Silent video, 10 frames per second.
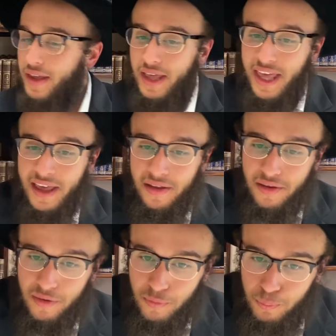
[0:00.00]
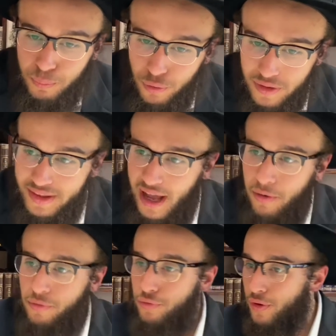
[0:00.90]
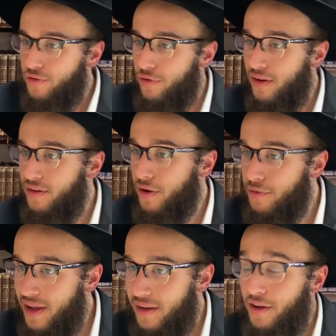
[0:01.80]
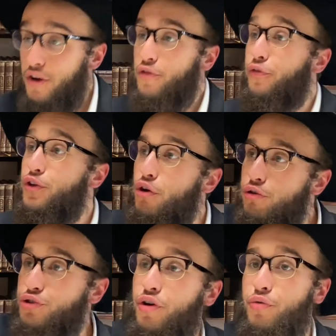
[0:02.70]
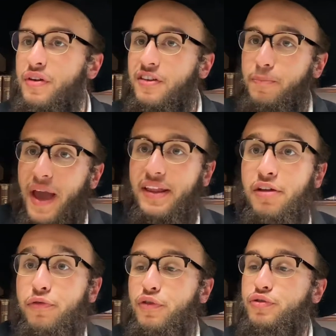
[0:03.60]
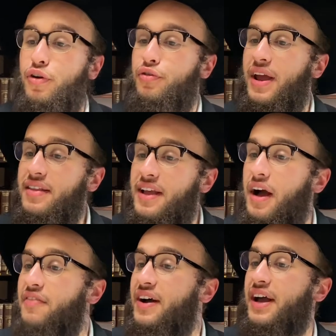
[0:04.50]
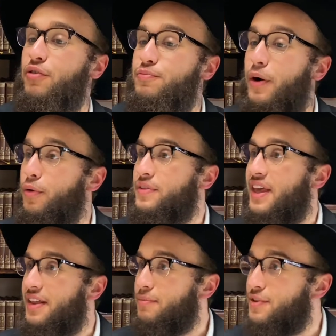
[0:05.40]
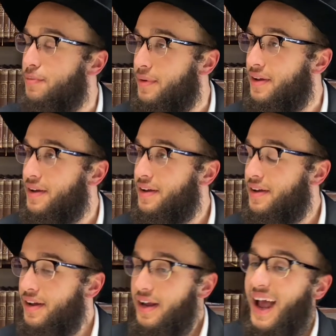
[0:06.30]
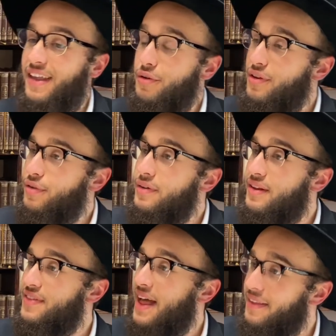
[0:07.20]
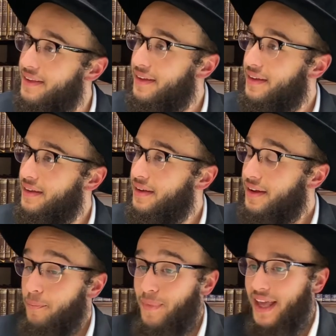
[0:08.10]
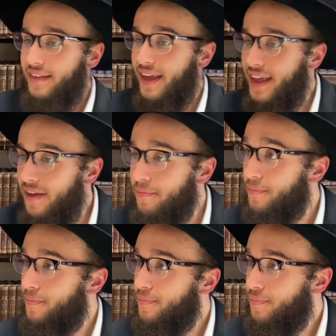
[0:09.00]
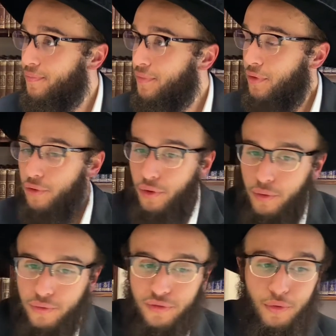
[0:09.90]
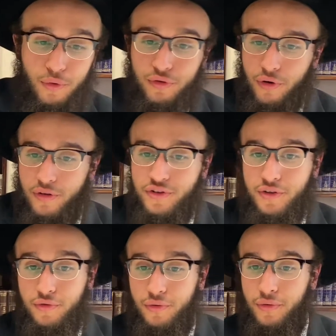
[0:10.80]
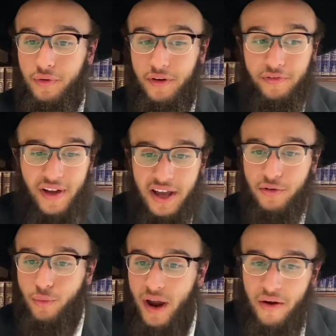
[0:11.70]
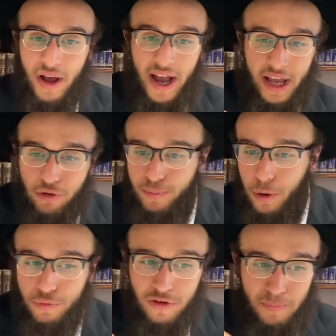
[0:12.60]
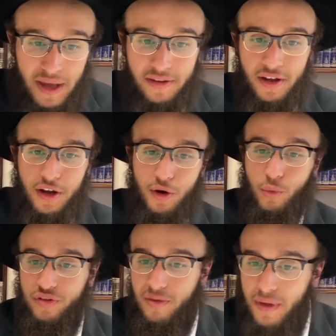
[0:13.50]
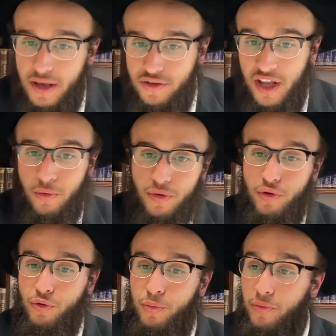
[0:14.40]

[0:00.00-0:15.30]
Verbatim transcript: He pulled down to a certain degree future respect and future greatening of HaKadosh Baruch Hu's kingdomship. As a result of that, Mikatregim, those who search to find where HaKadosh Baruch Hu's respect was diminished in order to